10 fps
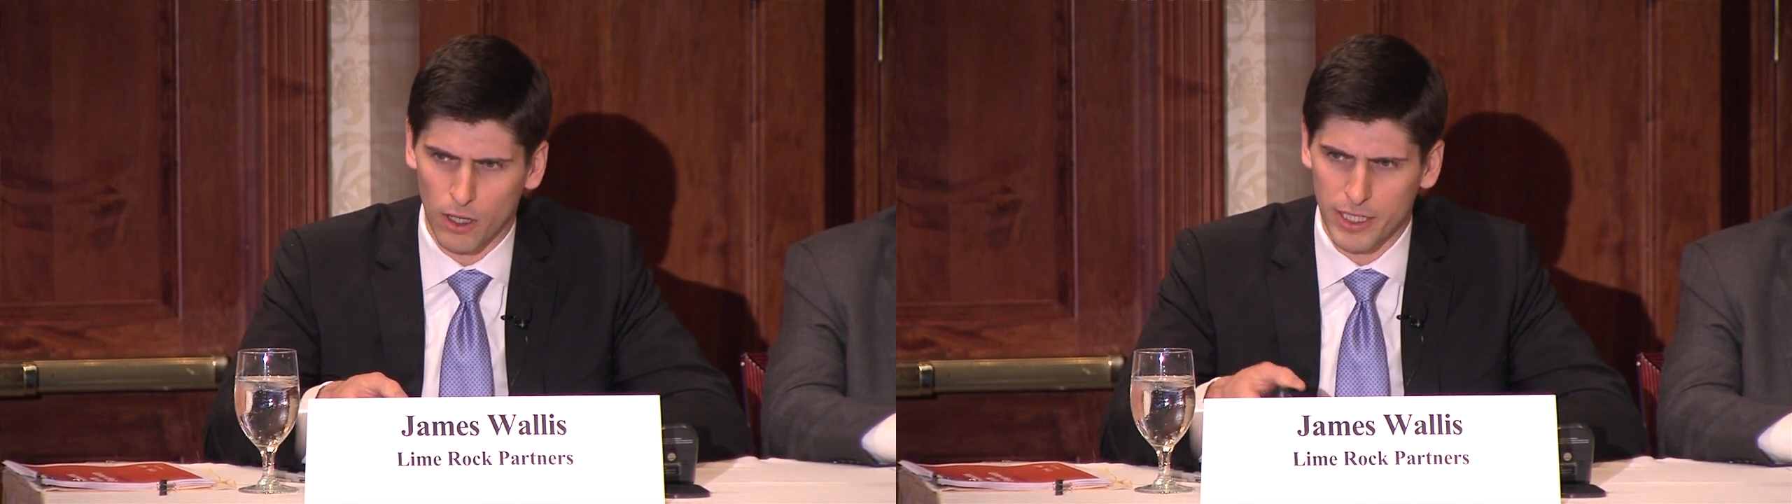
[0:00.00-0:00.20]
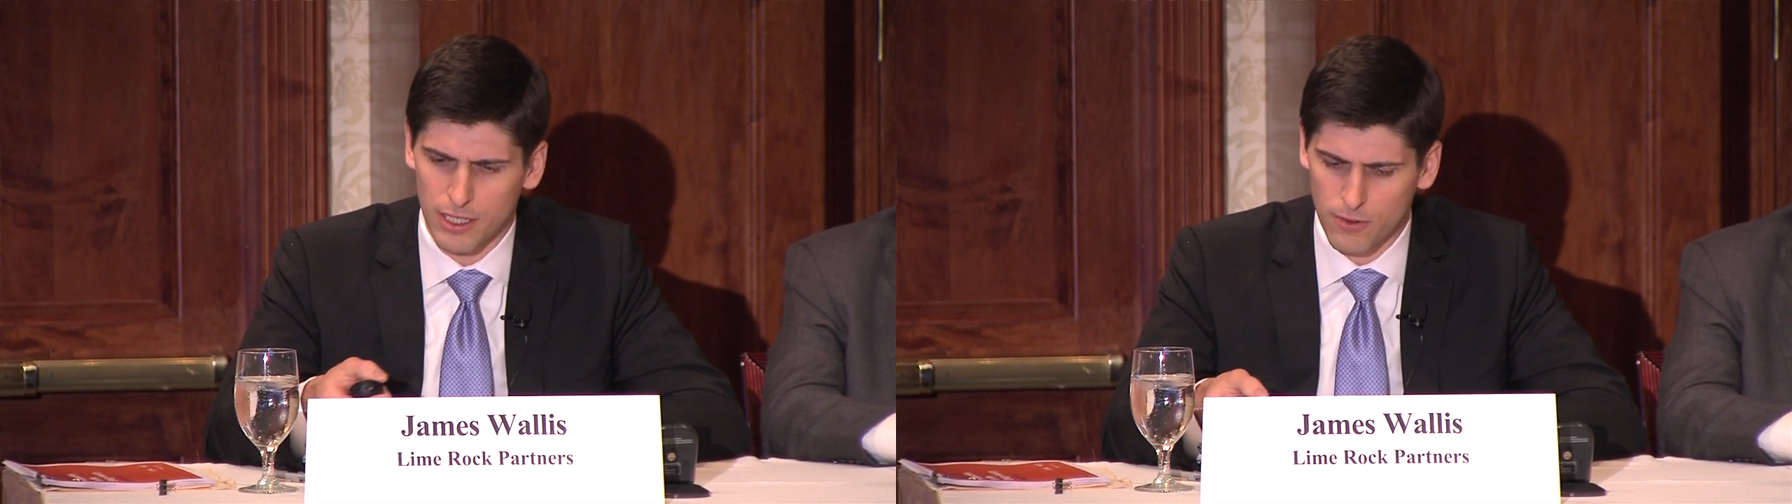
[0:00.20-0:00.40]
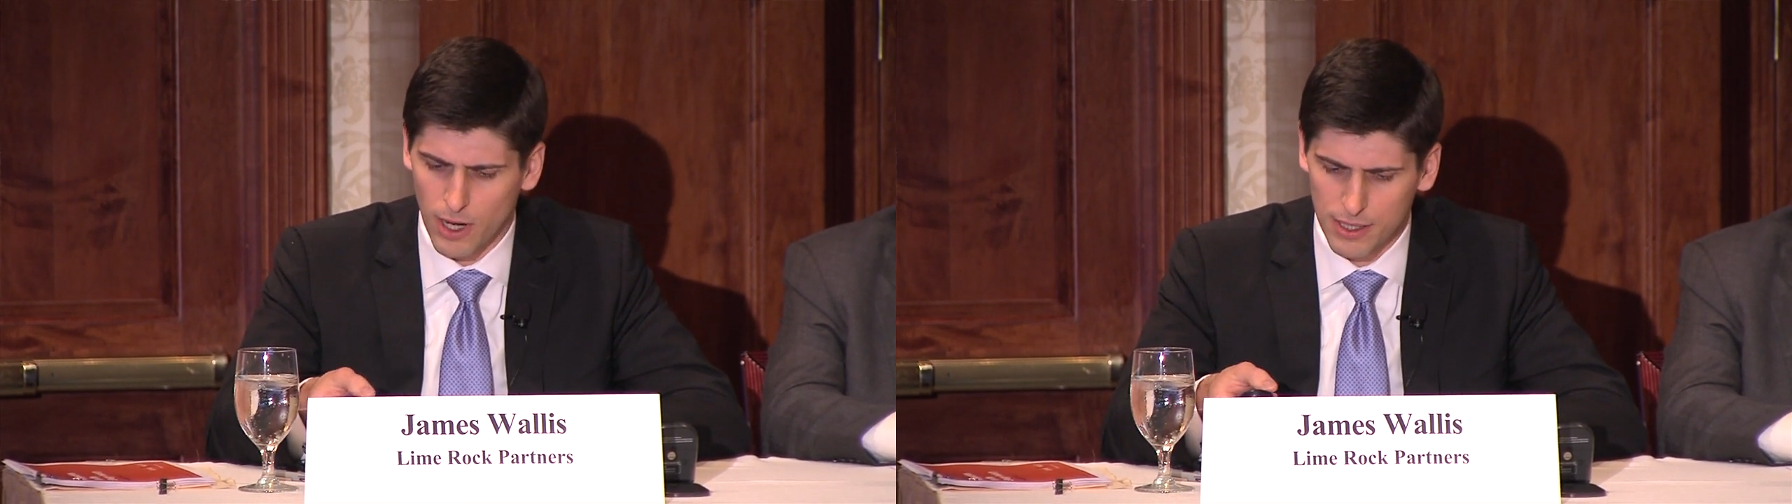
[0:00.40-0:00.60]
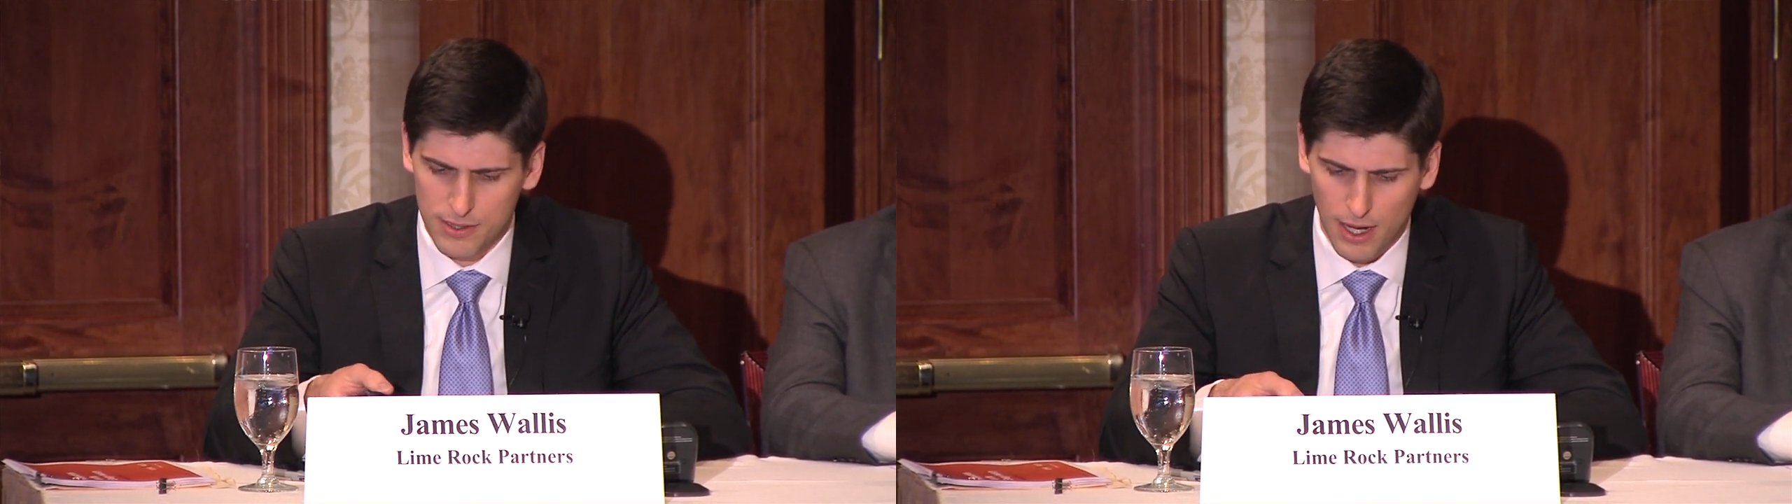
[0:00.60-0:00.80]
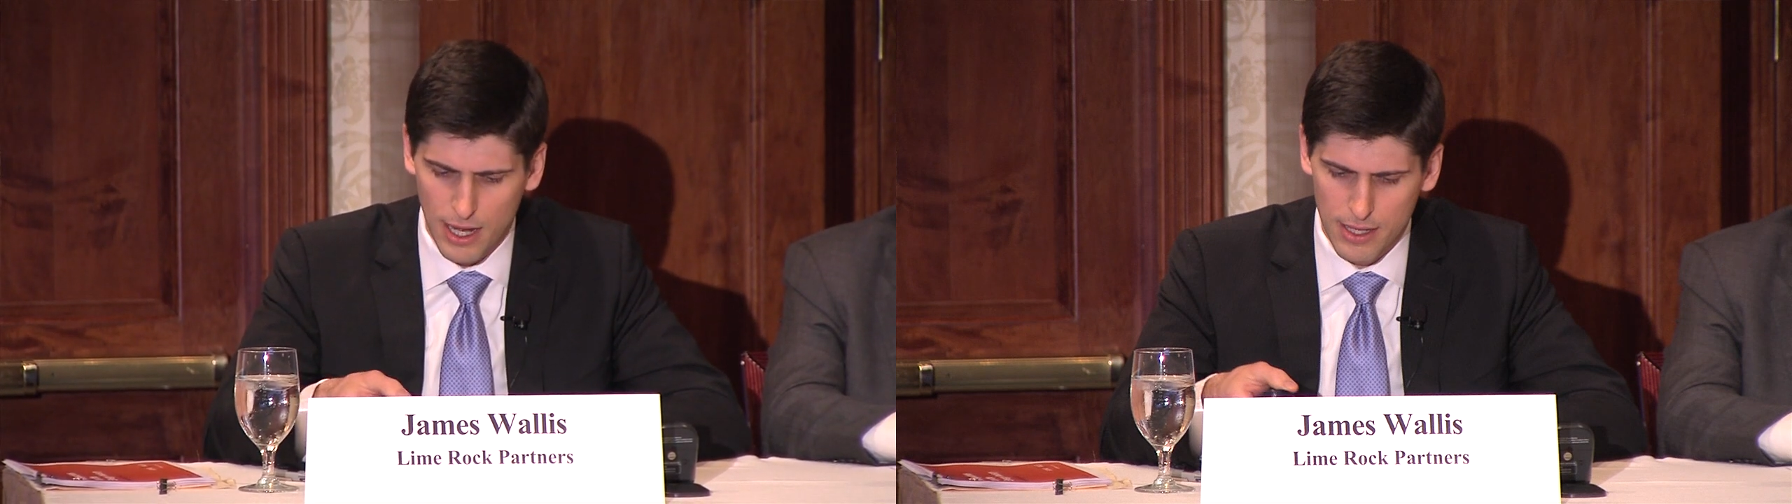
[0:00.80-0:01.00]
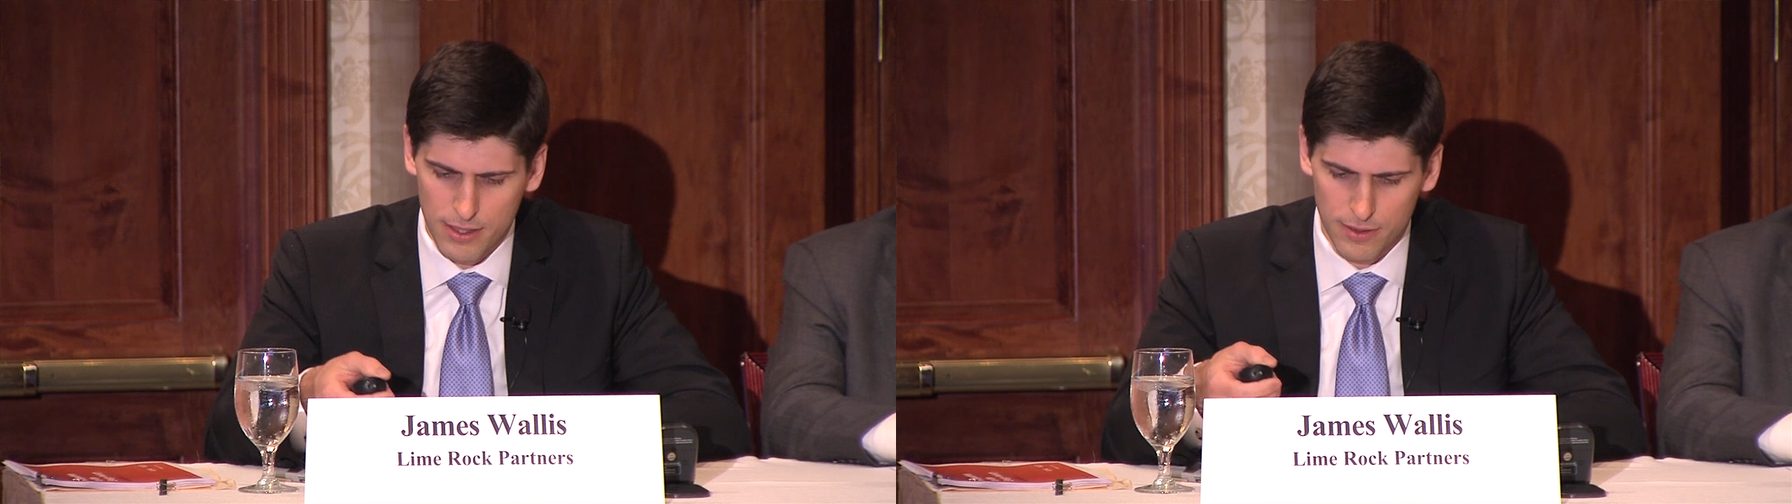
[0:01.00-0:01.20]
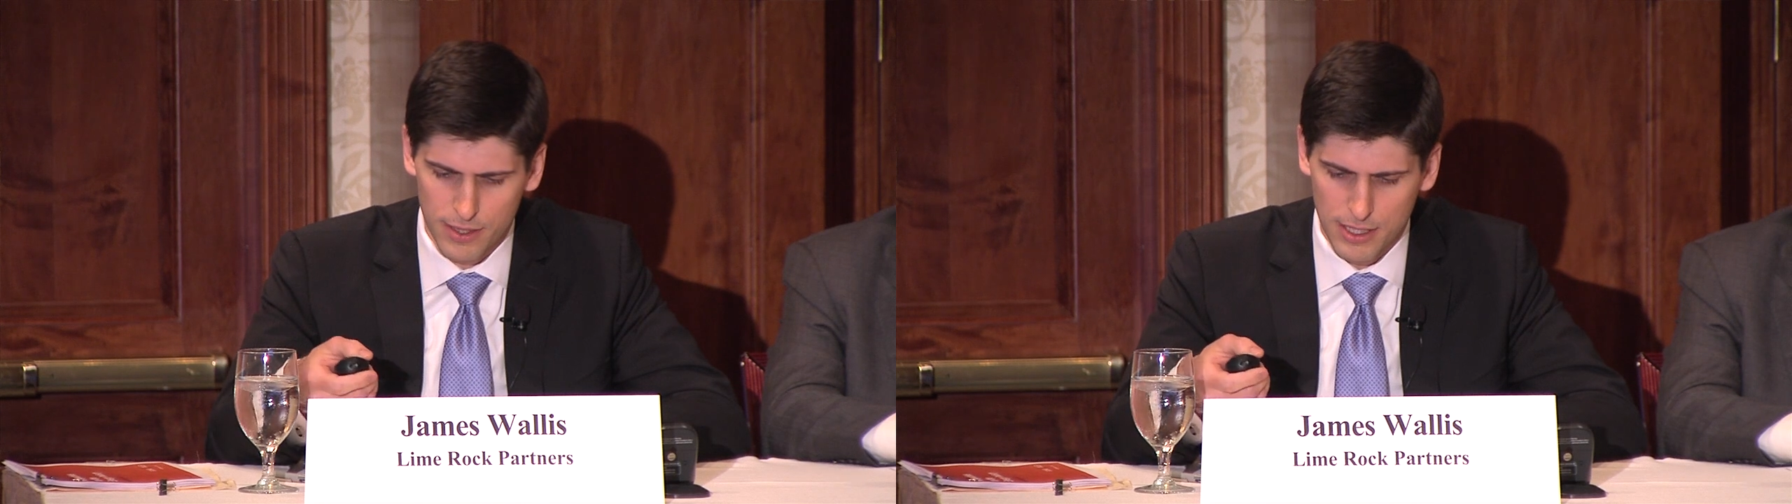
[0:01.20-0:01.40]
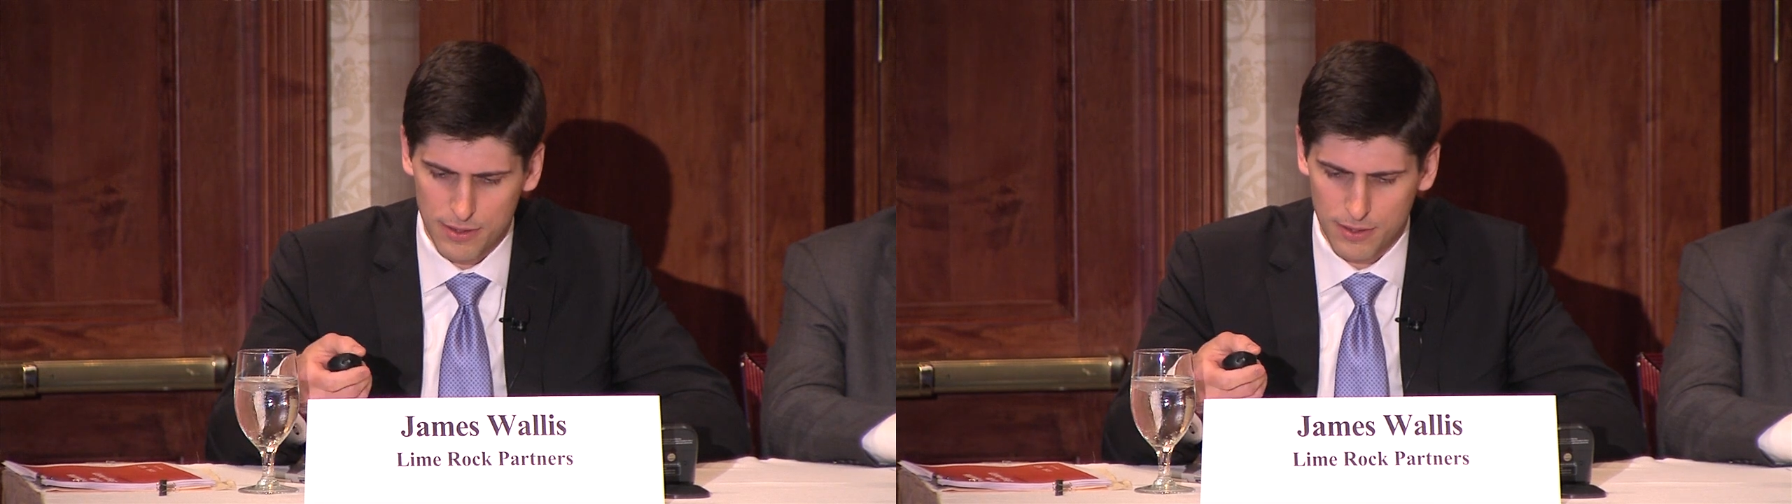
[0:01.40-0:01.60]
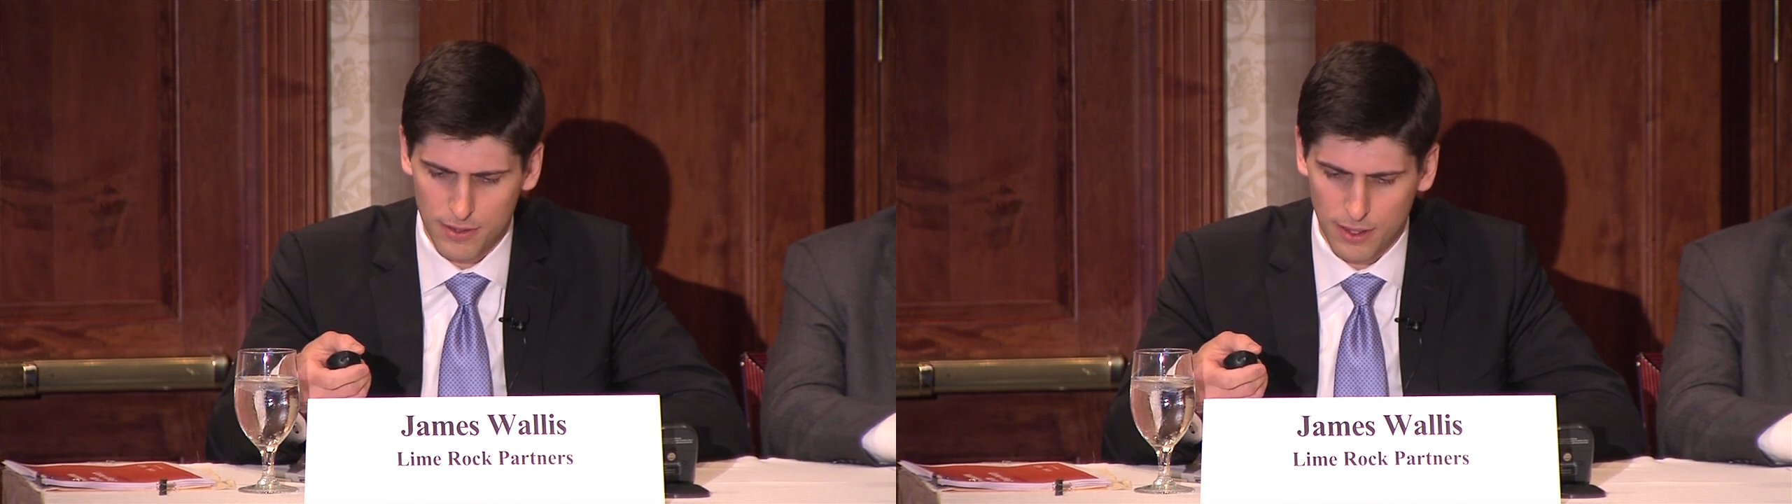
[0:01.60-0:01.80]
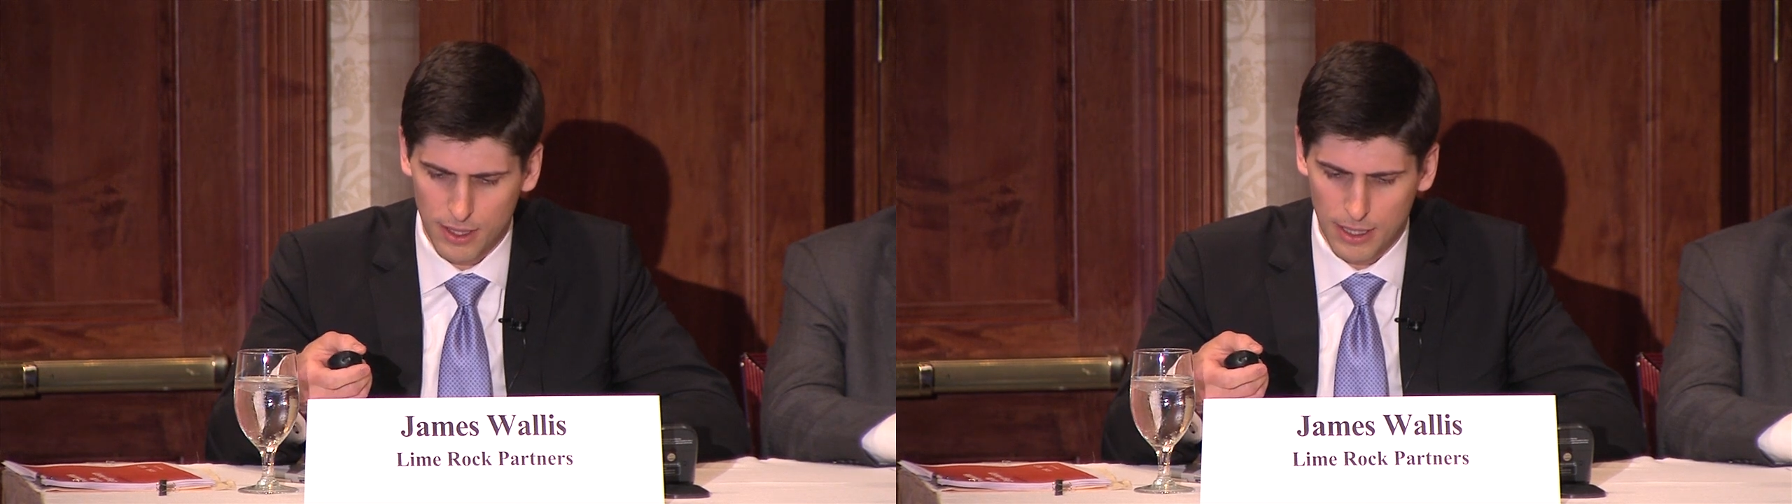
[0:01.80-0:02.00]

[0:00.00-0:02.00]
On the indirect side, these